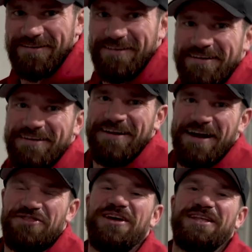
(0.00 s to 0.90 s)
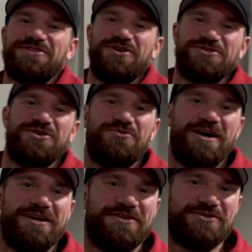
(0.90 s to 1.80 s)
Yeah, they just. I think that's also
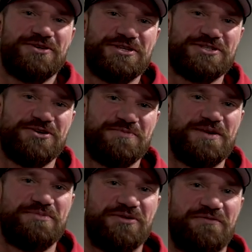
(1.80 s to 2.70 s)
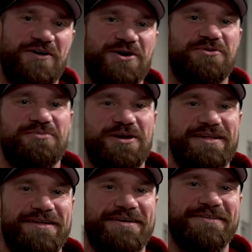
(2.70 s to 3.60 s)
why there's only certain people that fuck with me,
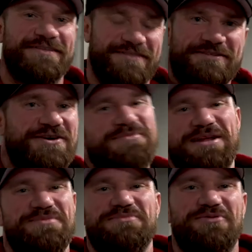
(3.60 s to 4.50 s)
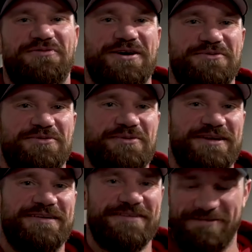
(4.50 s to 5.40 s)
and then not many people fuck
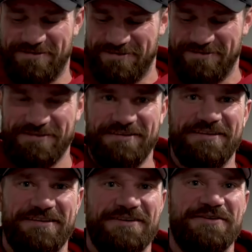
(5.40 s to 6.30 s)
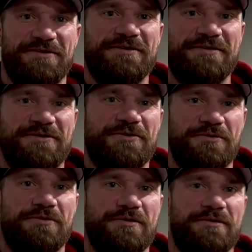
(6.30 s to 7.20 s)
with me. A lot of people think what you
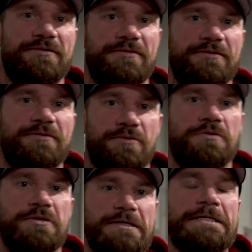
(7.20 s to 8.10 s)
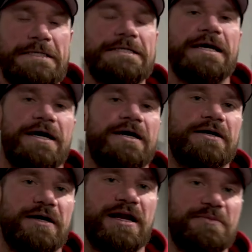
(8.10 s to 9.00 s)
say; they just don't want to say it. Yeah,
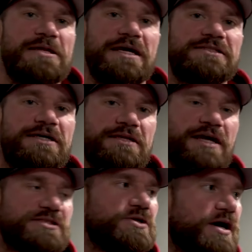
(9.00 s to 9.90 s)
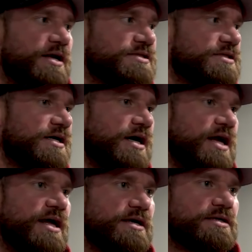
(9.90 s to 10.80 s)
and I mean that's a, that's not. It's uh,
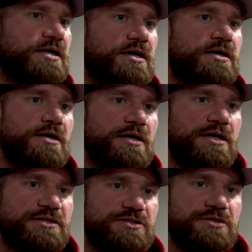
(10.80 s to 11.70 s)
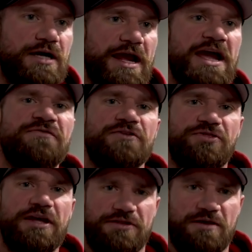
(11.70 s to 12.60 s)
I like to. It's I have to
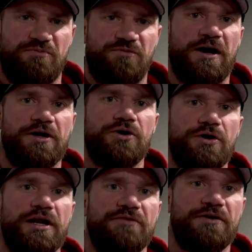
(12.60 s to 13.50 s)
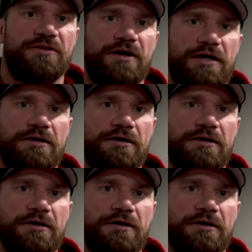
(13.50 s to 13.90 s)
think that I'm fucking good at everything.